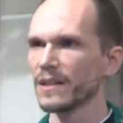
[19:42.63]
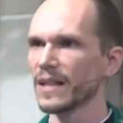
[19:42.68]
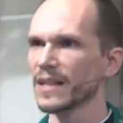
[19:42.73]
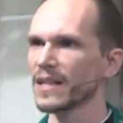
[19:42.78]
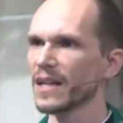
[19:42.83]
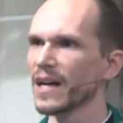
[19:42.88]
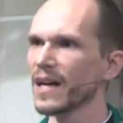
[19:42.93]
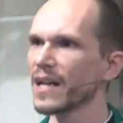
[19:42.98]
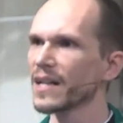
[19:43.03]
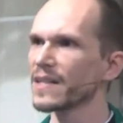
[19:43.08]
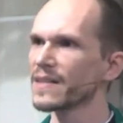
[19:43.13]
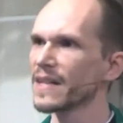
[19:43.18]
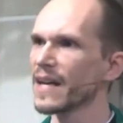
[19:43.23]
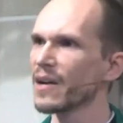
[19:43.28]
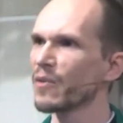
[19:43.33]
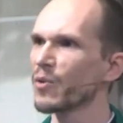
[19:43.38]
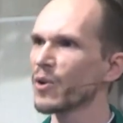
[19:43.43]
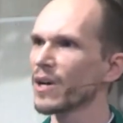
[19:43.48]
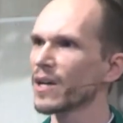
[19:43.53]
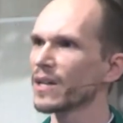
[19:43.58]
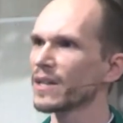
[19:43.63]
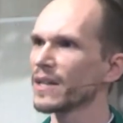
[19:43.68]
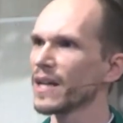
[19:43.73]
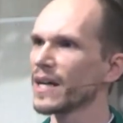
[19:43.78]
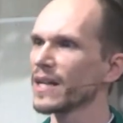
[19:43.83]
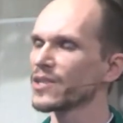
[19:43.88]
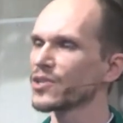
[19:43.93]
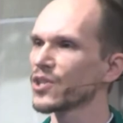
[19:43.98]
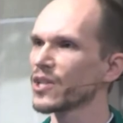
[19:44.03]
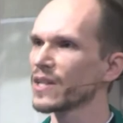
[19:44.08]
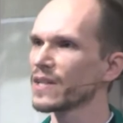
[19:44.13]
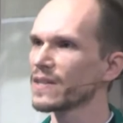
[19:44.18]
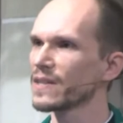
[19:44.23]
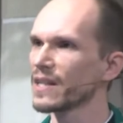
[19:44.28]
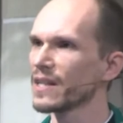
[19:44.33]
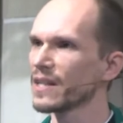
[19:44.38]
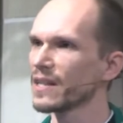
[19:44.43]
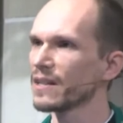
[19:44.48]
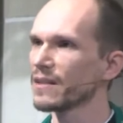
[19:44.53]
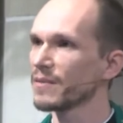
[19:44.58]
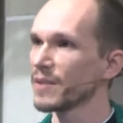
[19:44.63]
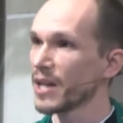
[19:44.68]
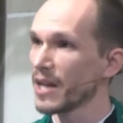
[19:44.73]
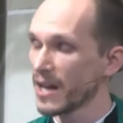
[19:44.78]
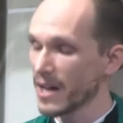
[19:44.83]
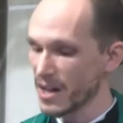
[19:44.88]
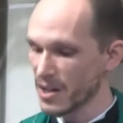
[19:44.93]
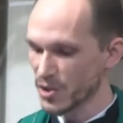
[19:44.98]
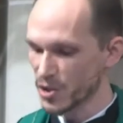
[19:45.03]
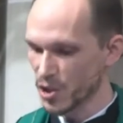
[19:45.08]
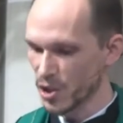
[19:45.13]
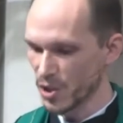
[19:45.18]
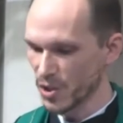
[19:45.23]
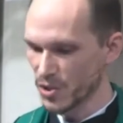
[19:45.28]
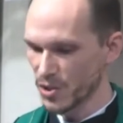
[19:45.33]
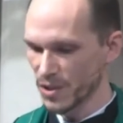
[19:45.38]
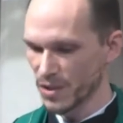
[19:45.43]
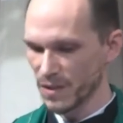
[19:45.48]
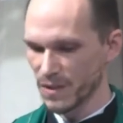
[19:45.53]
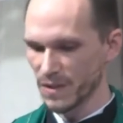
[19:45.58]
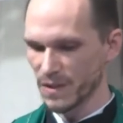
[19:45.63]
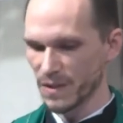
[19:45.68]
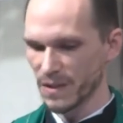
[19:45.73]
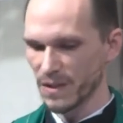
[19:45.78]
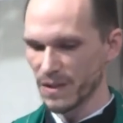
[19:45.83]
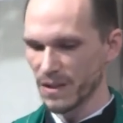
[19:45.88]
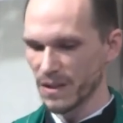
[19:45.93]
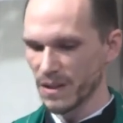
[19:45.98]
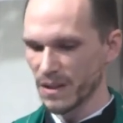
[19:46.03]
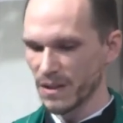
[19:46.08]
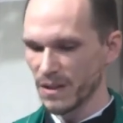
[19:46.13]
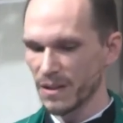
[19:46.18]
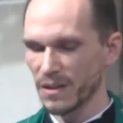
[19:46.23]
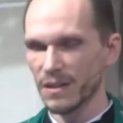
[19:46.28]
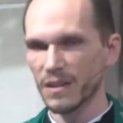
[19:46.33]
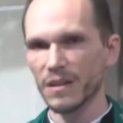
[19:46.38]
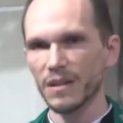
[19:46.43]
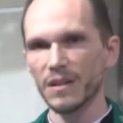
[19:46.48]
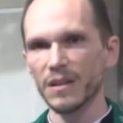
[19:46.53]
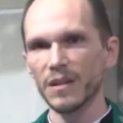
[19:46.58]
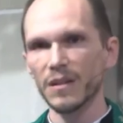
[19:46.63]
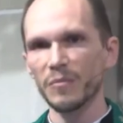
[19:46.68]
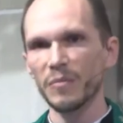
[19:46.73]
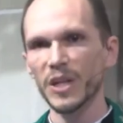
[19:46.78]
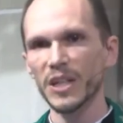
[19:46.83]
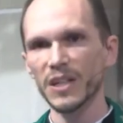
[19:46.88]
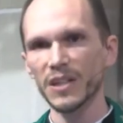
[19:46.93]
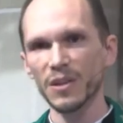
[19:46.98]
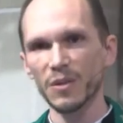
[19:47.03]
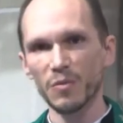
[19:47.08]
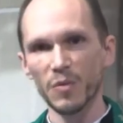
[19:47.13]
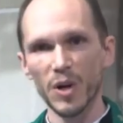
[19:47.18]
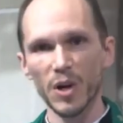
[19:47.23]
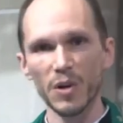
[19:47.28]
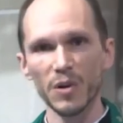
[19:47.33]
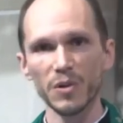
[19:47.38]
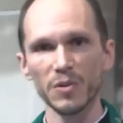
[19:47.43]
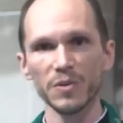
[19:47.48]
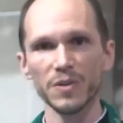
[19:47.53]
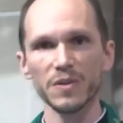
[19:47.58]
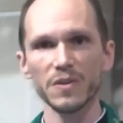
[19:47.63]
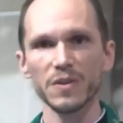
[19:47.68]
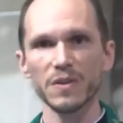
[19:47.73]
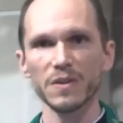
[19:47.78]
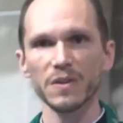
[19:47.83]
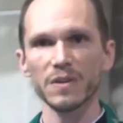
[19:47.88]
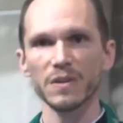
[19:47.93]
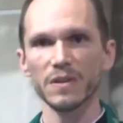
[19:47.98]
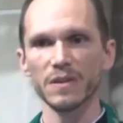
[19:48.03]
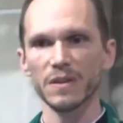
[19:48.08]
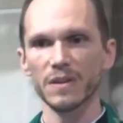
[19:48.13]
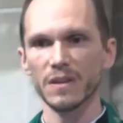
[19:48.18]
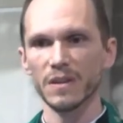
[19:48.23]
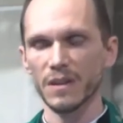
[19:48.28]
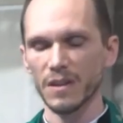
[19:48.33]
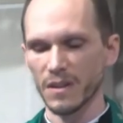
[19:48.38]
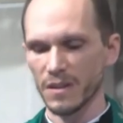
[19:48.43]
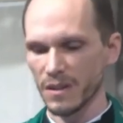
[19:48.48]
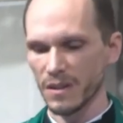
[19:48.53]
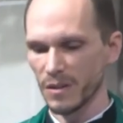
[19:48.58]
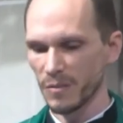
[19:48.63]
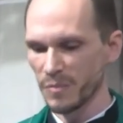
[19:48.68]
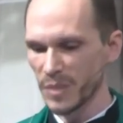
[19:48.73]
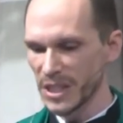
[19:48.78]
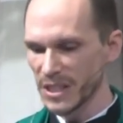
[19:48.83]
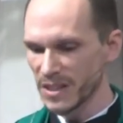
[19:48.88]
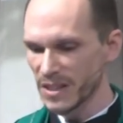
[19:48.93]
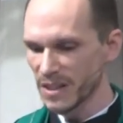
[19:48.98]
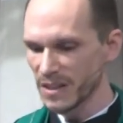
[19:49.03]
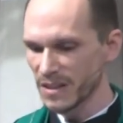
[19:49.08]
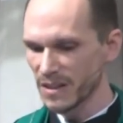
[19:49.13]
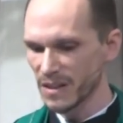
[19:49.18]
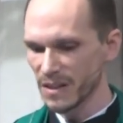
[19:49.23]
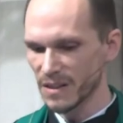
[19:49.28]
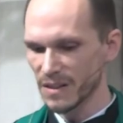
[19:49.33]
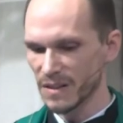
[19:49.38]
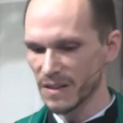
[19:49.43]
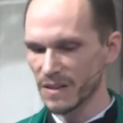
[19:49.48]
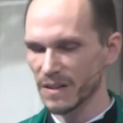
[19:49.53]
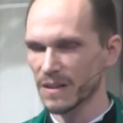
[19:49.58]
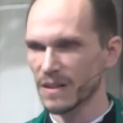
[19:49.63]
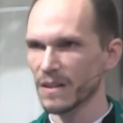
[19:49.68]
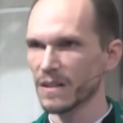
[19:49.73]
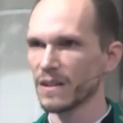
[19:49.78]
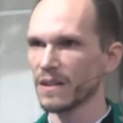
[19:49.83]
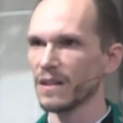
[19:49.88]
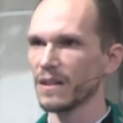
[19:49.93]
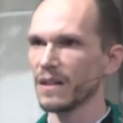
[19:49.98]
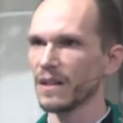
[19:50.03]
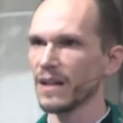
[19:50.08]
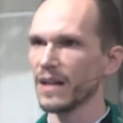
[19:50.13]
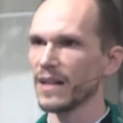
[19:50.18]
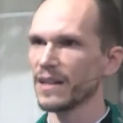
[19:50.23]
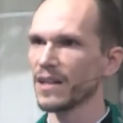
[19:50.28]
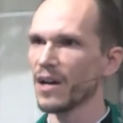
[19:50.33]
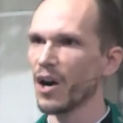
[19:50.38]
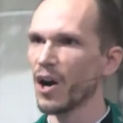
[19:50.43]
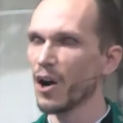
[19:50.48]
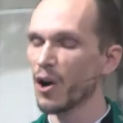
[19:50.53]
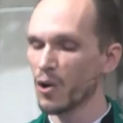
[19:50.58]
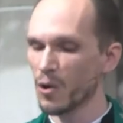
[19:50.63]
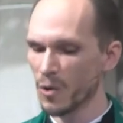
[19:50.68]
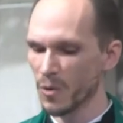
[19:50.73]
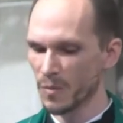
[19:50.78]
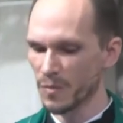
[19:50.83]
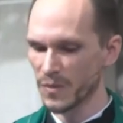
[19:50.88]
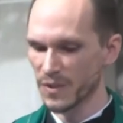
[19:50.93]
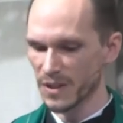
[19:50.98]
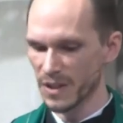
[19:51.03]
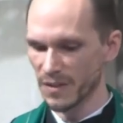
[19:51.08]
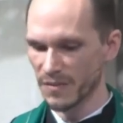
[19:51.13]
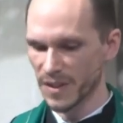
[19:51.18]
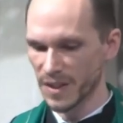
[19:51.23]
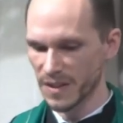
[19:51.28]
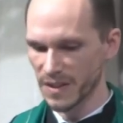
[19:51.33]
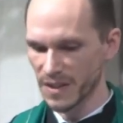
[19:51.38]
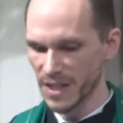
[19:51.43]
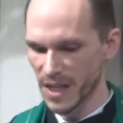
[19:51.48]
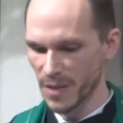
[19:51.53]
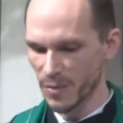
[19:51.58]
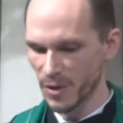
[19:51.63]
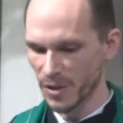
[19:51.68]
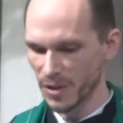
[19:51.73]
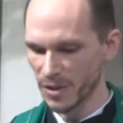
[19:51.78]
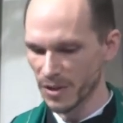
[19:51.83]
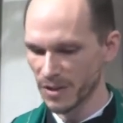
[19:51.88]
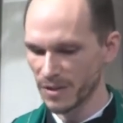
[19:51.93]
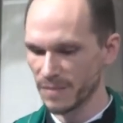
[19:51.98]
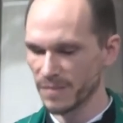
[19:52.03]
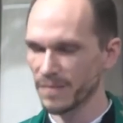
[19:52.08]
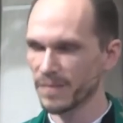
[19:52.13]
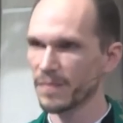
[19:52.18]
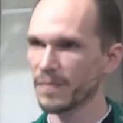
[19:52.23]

That God is at work not just in our churches, but in the roads, the businesses, and the homes of this neighborhood.